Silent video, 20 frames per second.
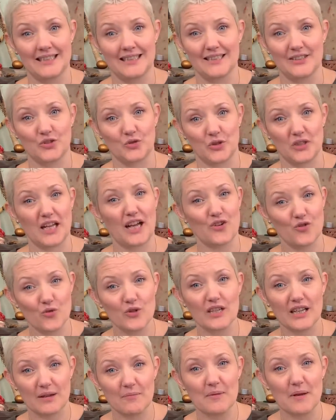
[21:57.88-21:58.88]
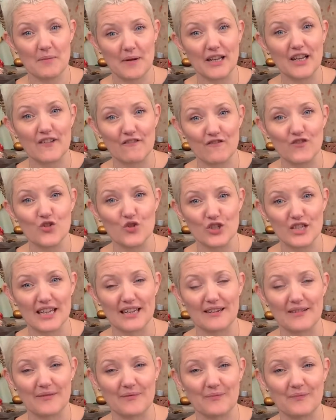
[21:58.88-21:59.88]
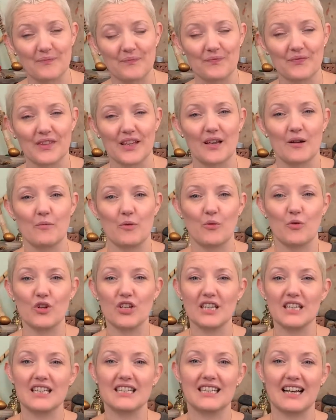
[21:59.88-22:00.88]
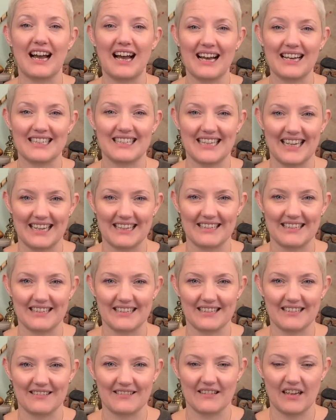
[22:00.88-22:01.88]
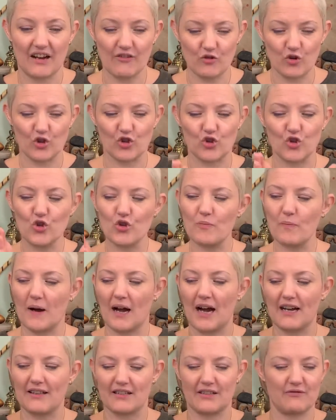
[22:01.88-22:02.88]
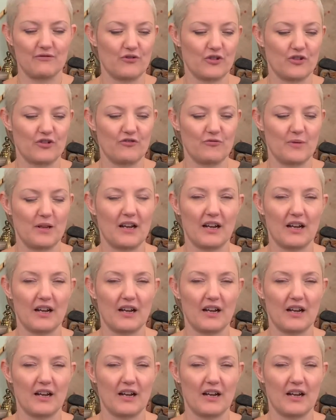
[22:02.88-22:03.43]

So I know it can be a bit confusing. But what you need to ask is, I've got two paths in front of me.